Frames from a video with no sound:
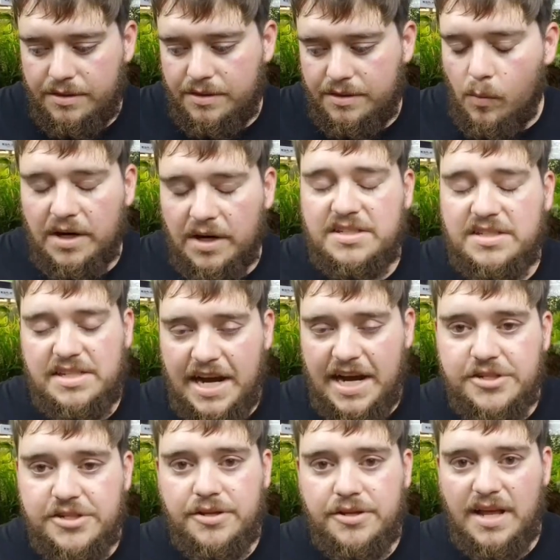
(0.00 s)
where it's
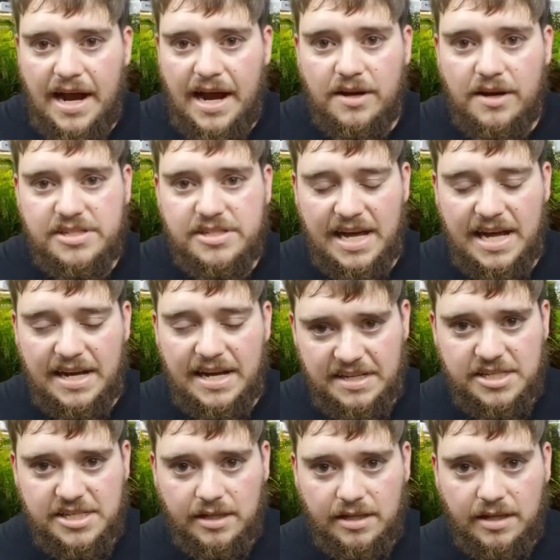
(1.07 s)
attached to the house, that's
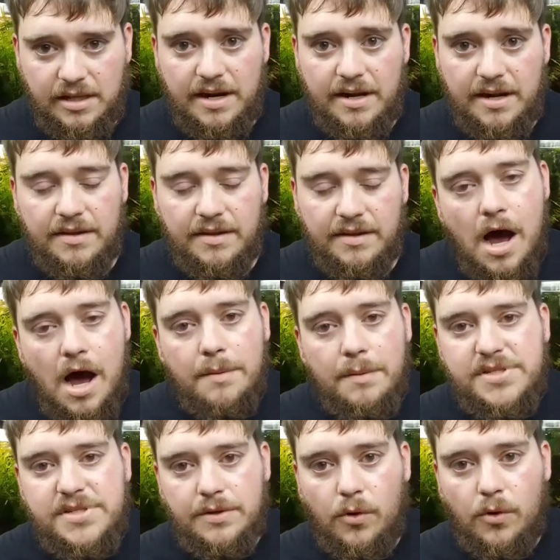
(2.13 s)
insulated. The
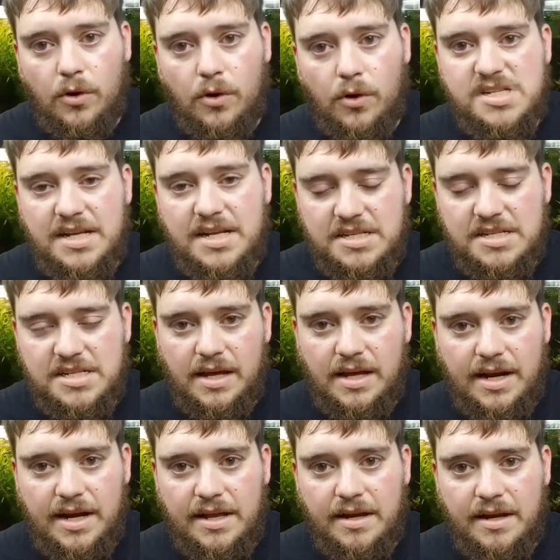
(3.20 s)
opposite wall is
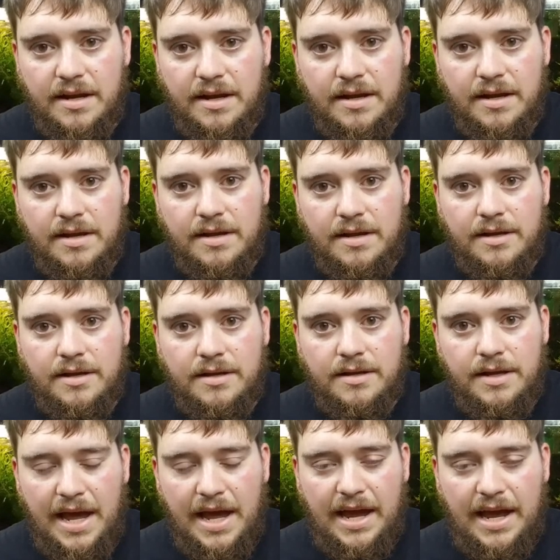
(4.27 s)
insulated.
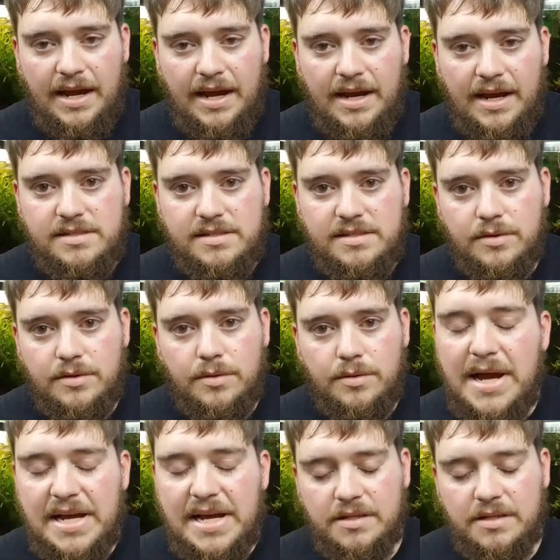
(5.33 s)
And
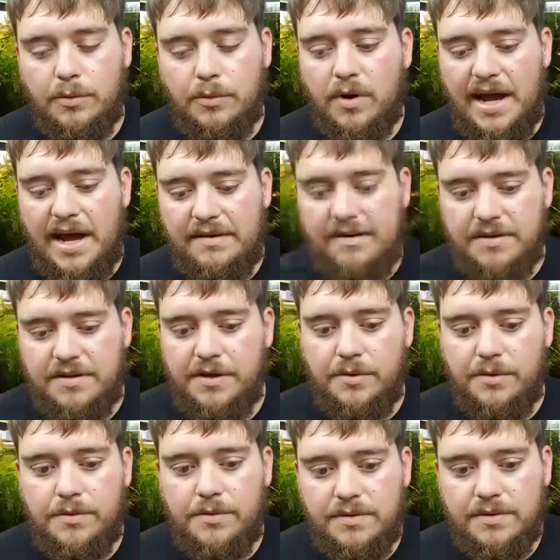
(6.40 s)
basically what I have to do,
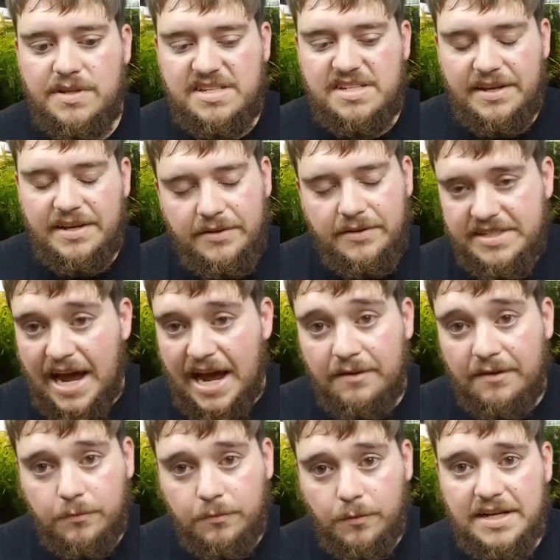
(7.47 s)
the ceiling's halfway
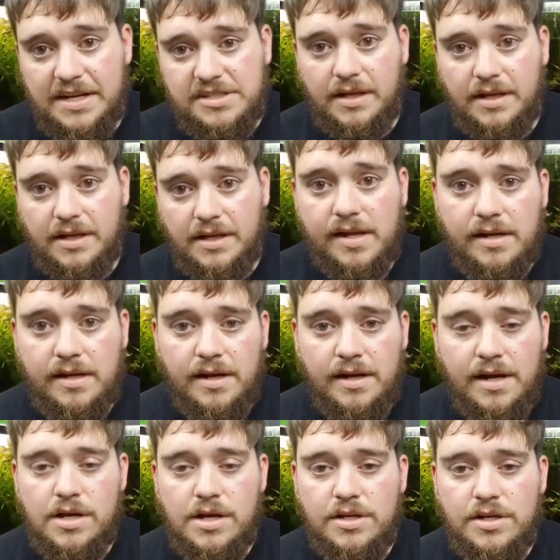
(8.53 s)
insulated. So
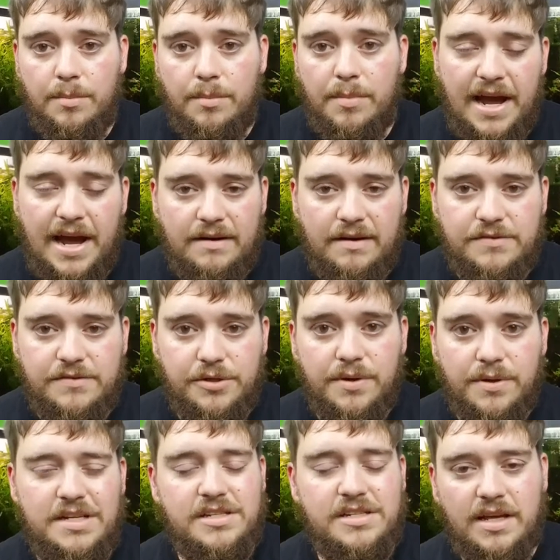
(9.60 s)
I'm going to have to
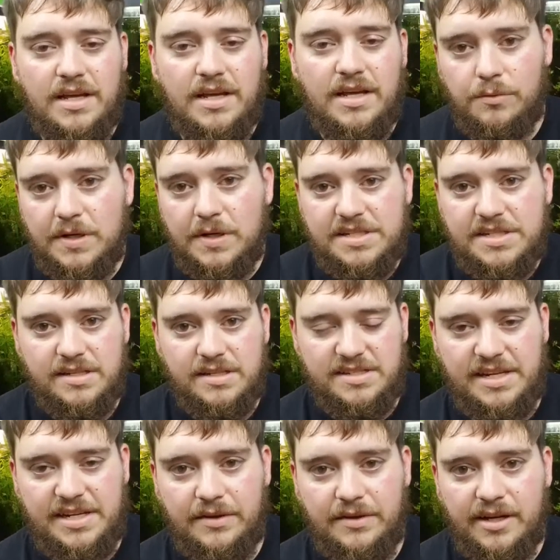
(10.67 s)
insulate the rest of the
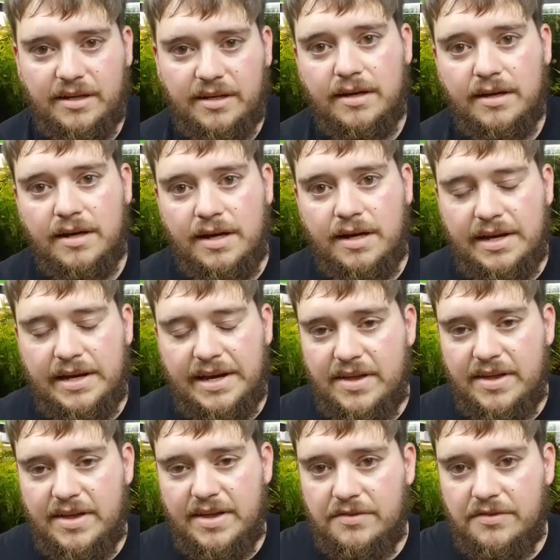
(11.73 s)
ceiling, and then
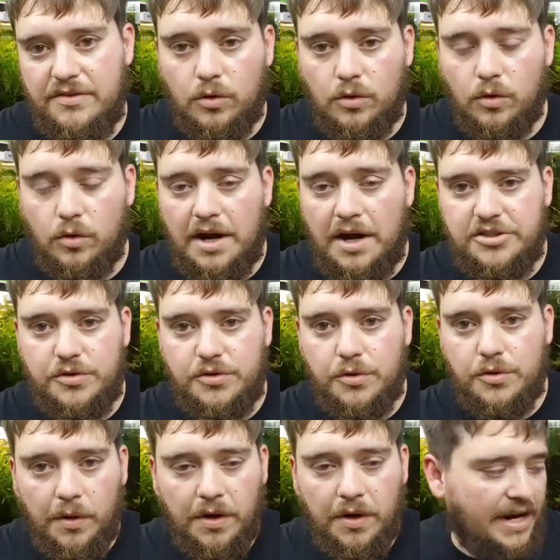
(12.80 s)
the garage door,
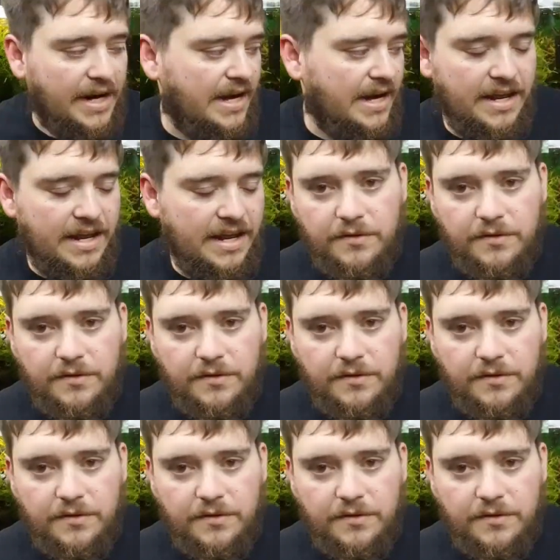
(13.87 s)
and then on the